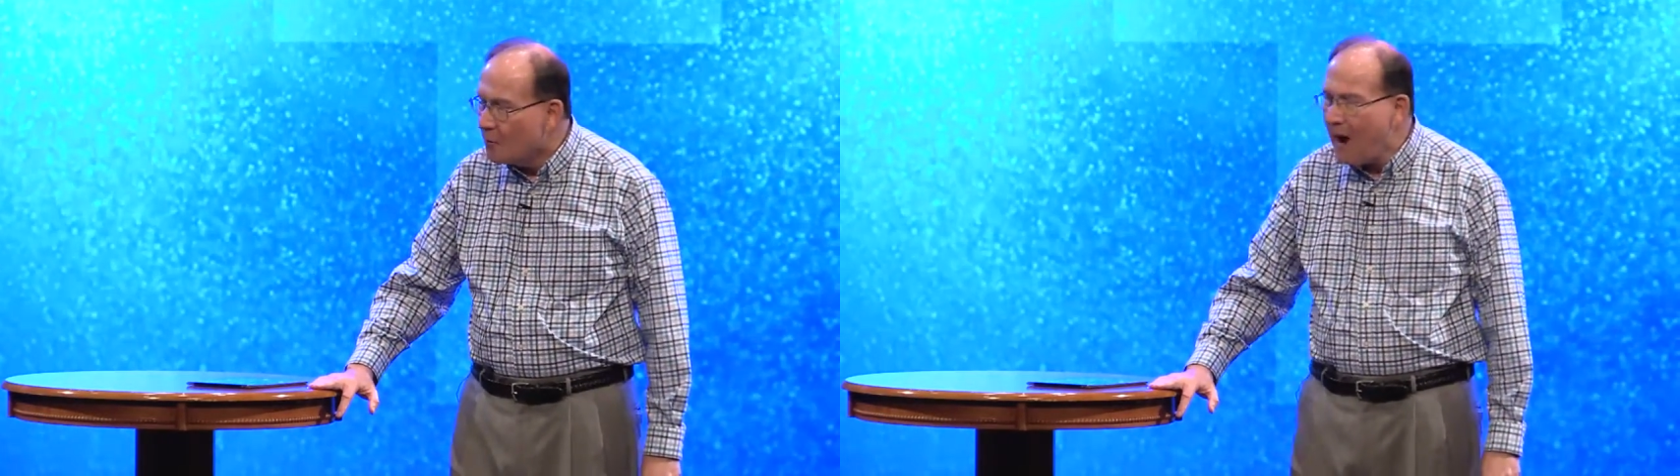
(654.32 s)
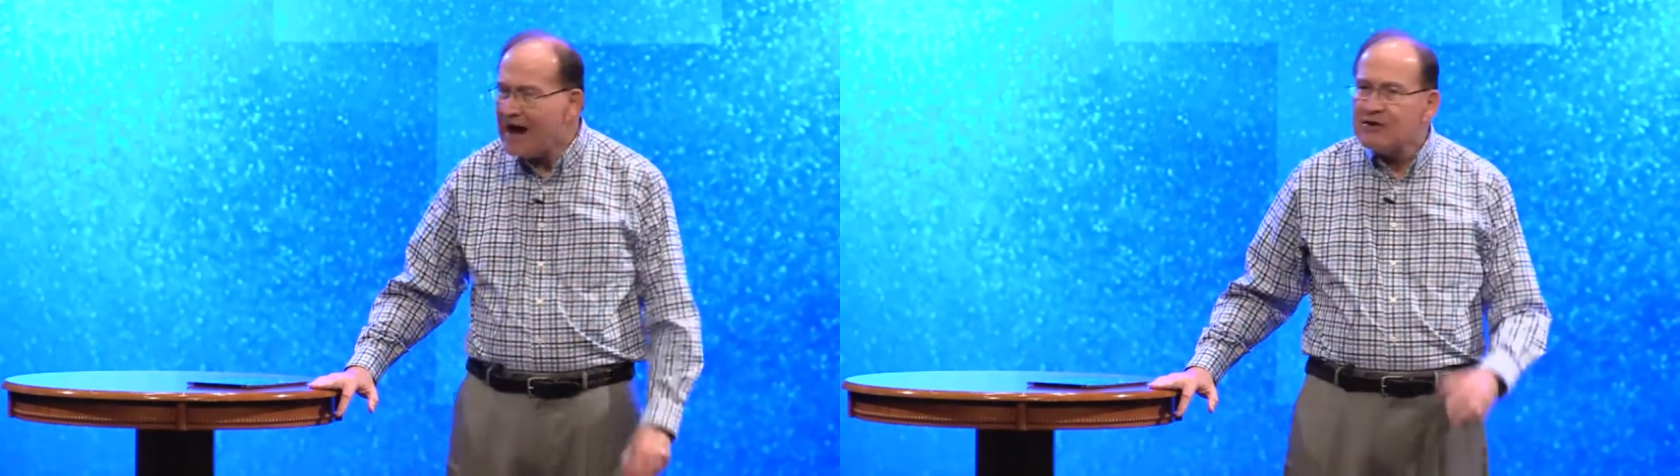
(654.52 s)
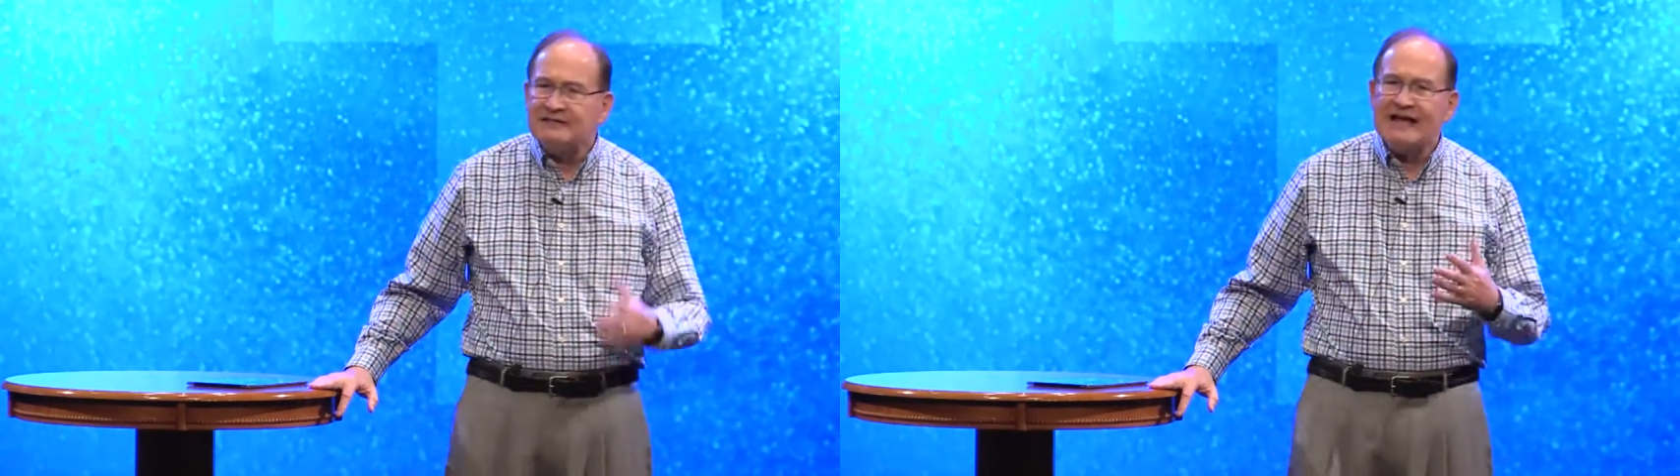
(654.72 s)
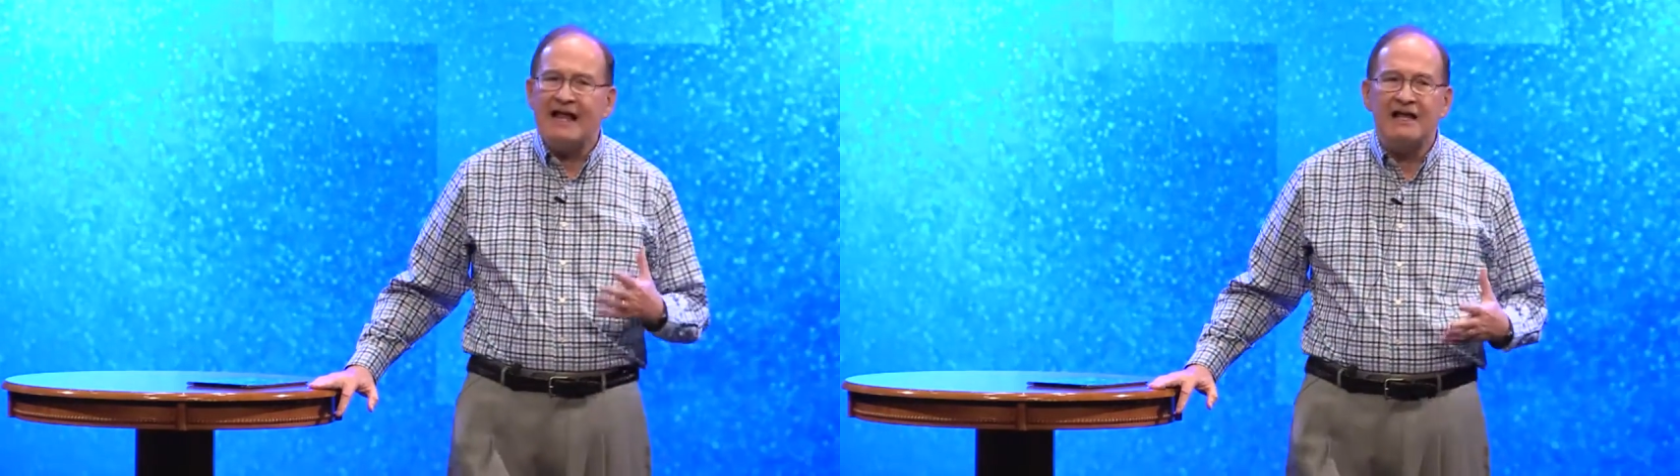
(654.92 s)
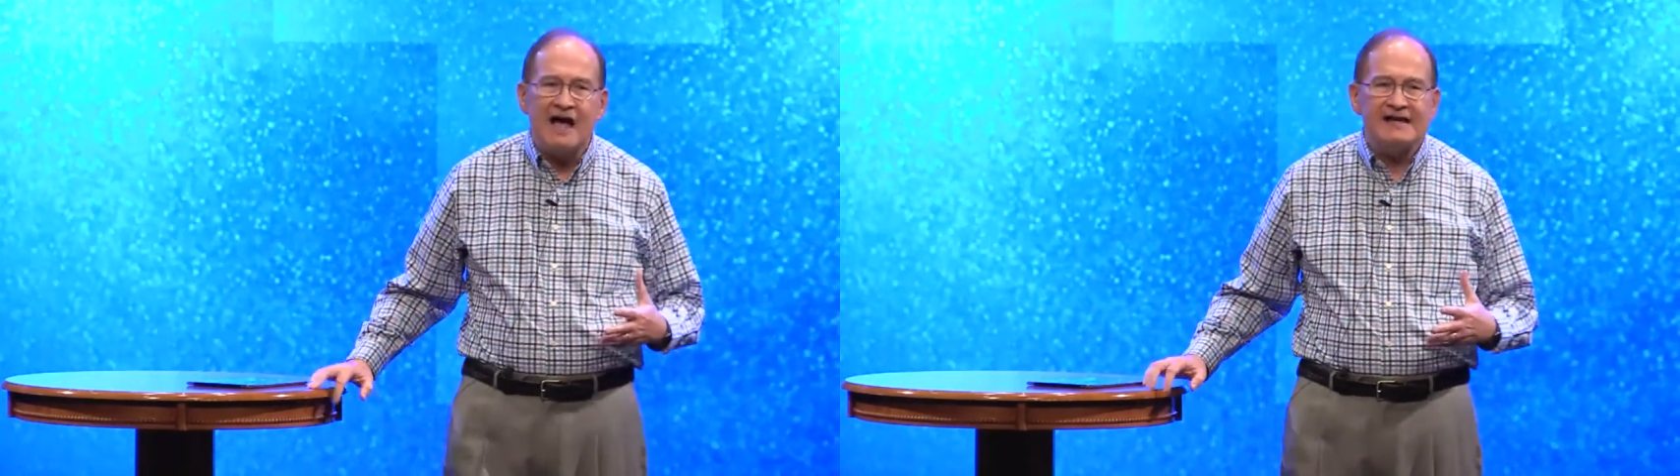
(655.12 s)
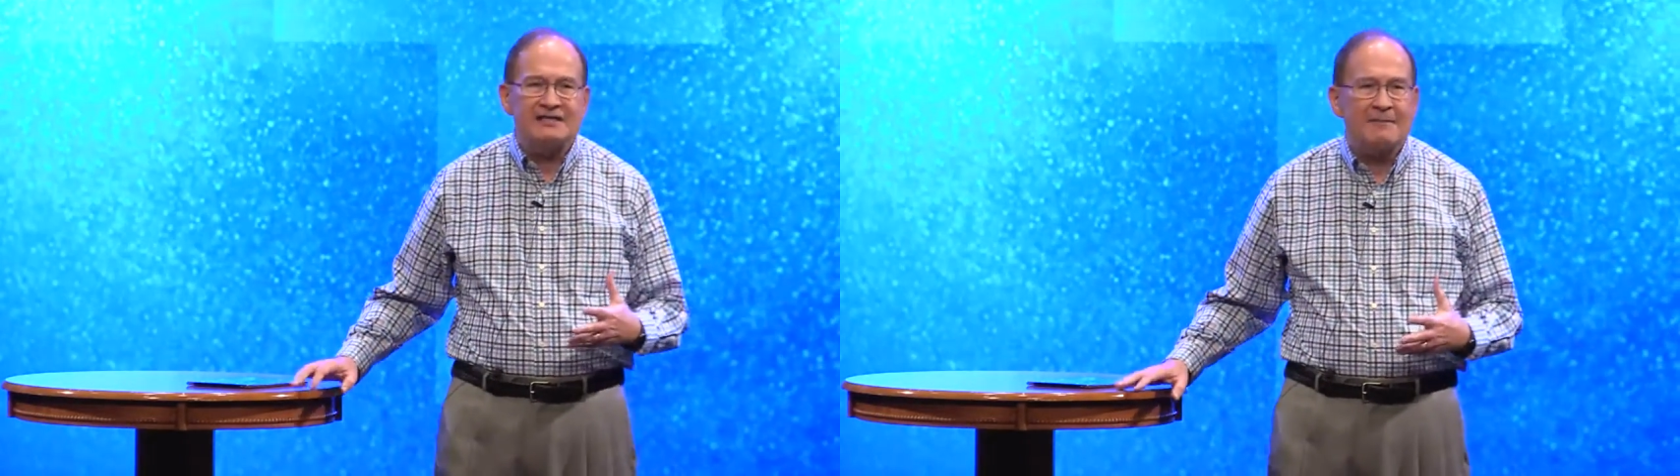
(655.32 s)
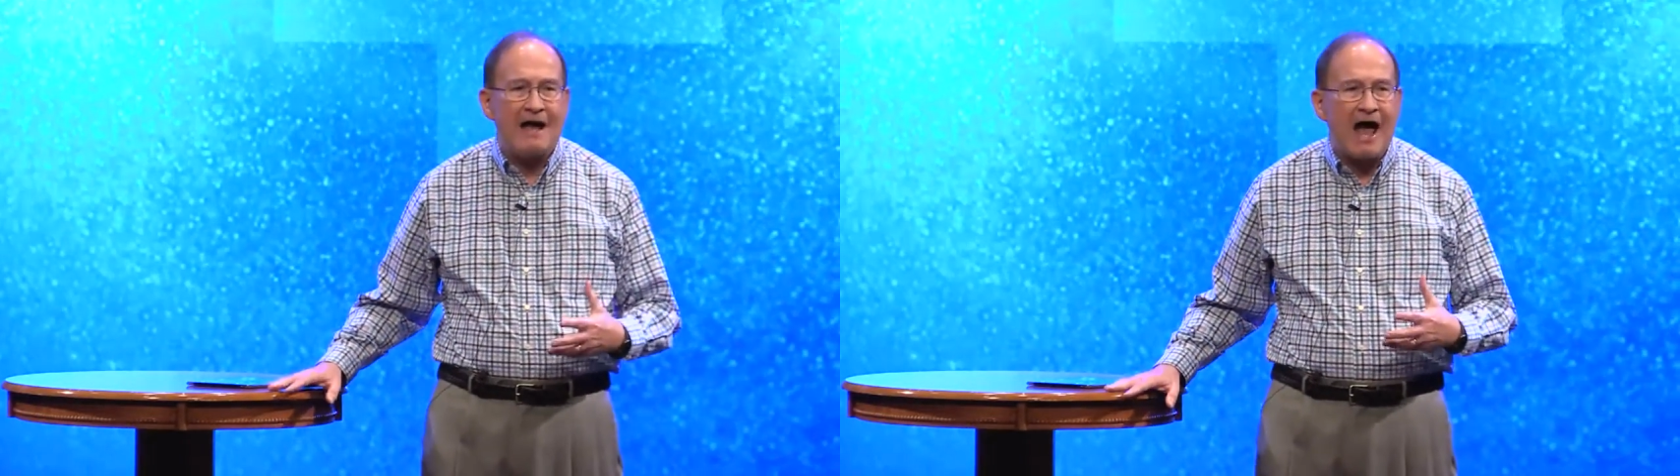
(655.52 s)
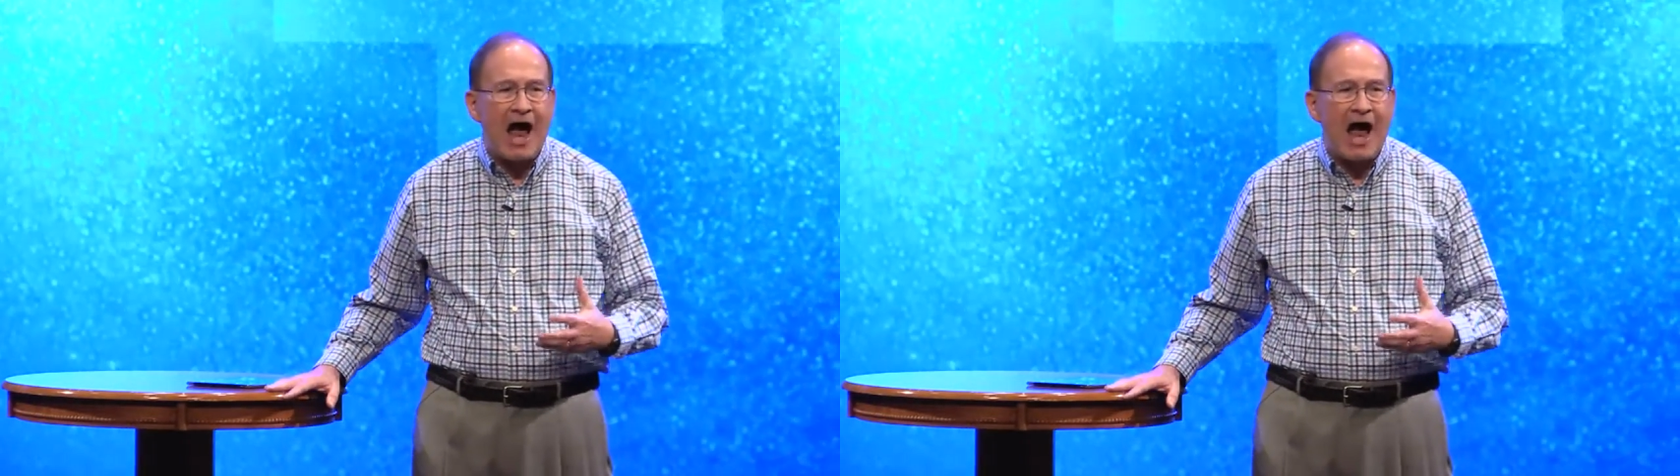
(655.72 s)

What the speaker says: Why are you telling us about